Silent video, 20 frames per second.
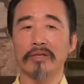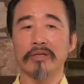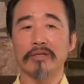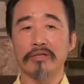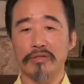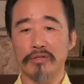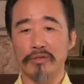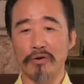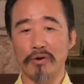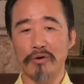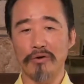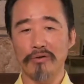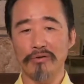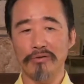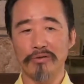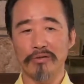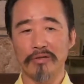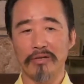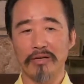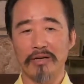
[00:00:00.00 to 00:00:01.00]

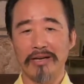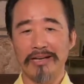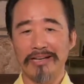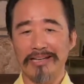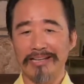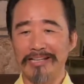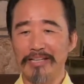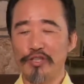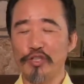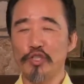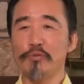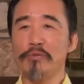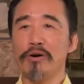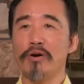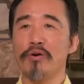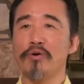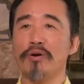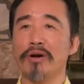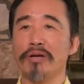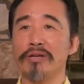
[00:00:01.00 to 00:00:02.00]
So in
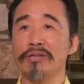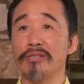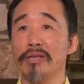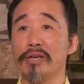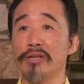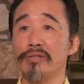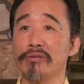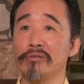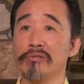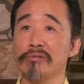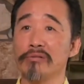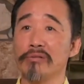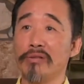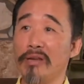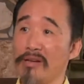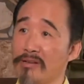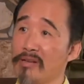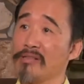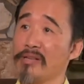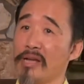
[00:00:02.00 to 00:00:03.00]
human organization,
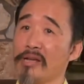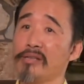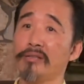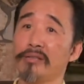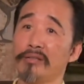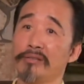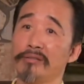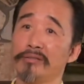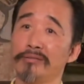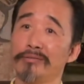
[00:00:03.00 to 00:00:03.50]
there's a center.